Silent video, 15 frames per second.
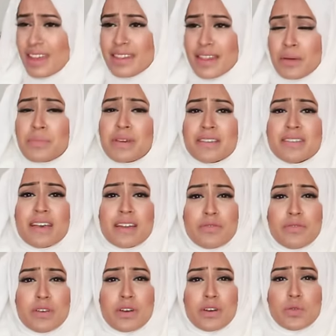That being said,
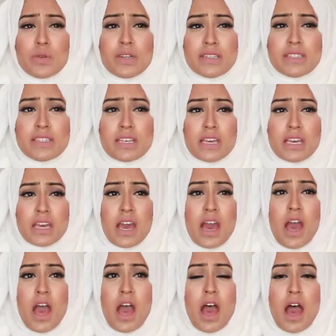if you guys want to see
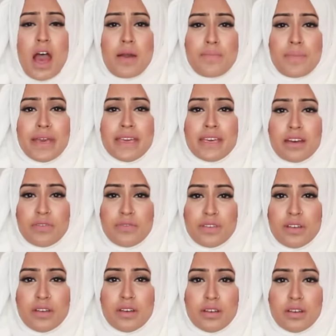a makeup
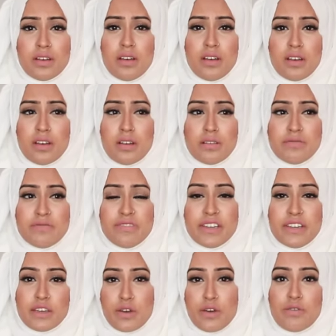uh,
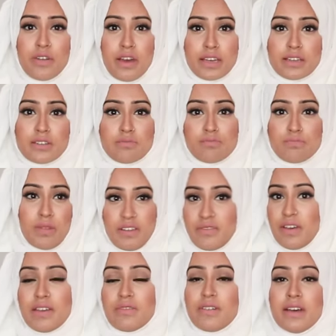video of like my
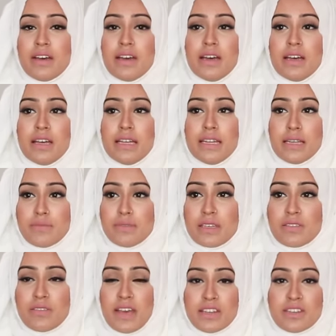favourite
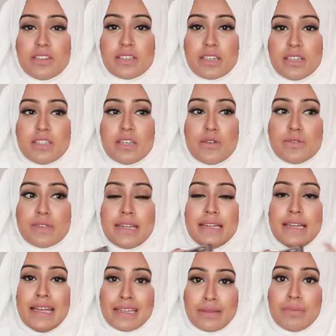lipsticks for Asian skin tones,
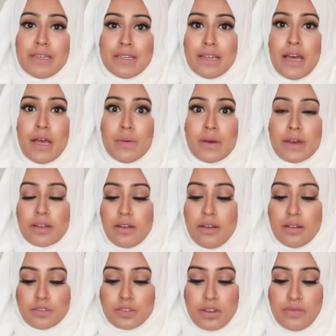then let me know.
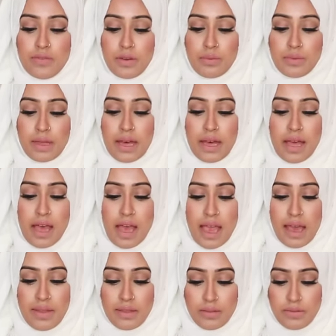I'll try and film that.
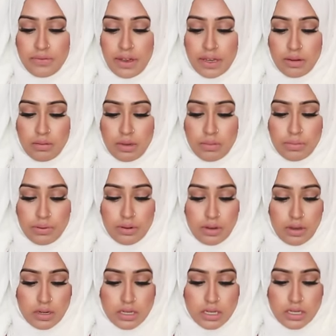And then the final lip
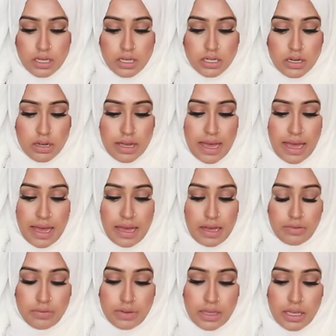product that I
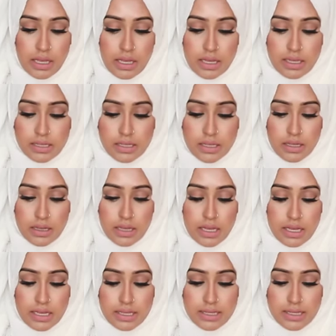have is
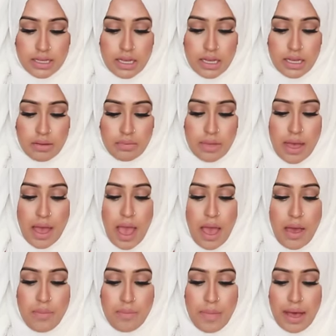this um,
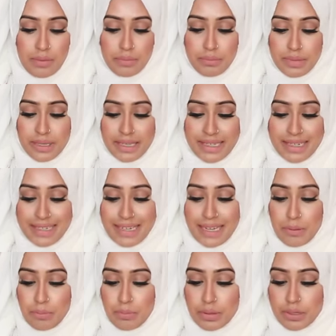Matte Me
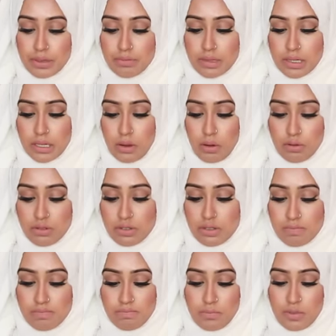Lip
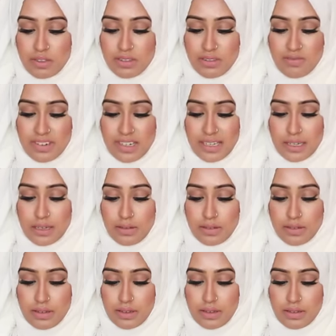Gloss. Well, it's not really
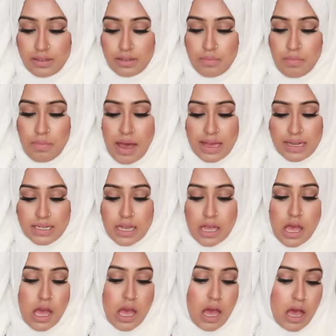gloss, is it? Because it's matte.
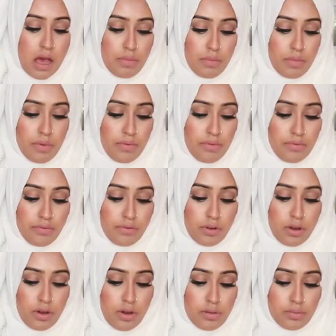Um,
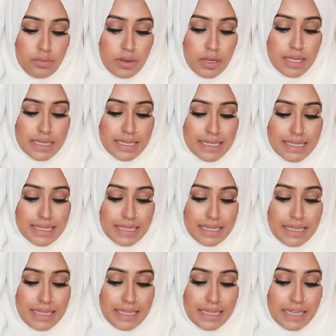from
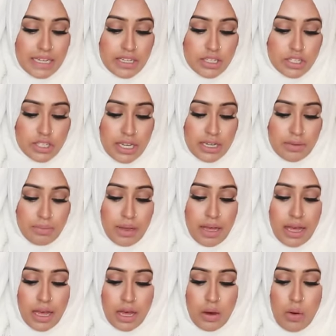Sleek in shade
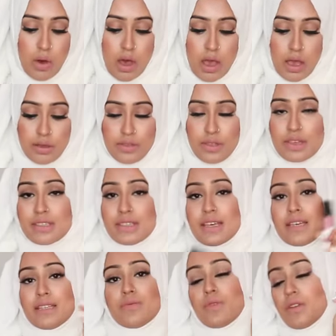Pearl. This
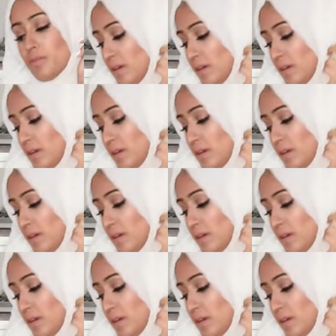is one